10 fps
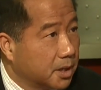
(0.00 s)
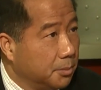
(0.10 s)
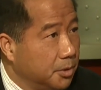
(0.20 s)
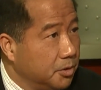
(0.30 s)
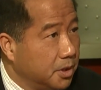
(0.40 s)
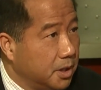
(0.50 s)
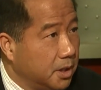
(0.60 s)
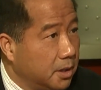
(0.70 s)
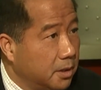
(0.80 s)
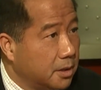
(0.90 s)
a
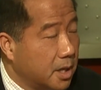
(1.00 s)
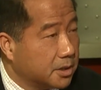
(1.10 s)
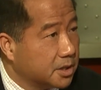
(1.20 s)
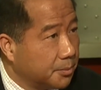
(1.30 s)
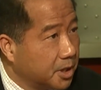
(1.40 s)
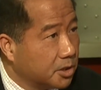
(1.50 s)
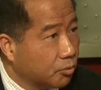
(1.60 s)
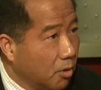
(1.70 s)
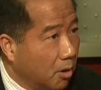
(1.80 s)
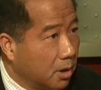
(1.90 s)
community that
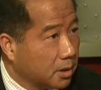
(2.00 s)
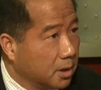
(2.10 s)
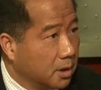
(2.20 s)
something's wrong.